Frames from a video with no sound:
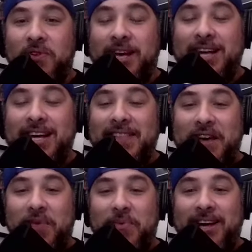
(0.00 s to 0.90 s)
hopefully
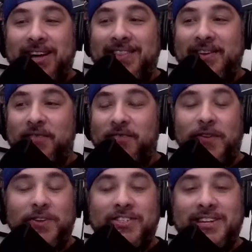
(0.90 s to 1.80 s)
that'll be the
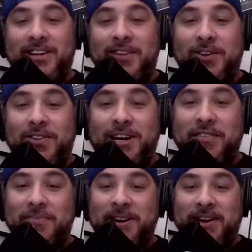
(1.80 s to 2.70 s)
first in a long line
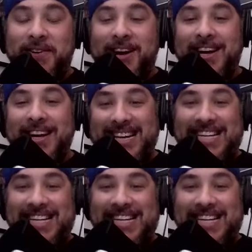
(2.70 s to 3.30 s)
of many, right?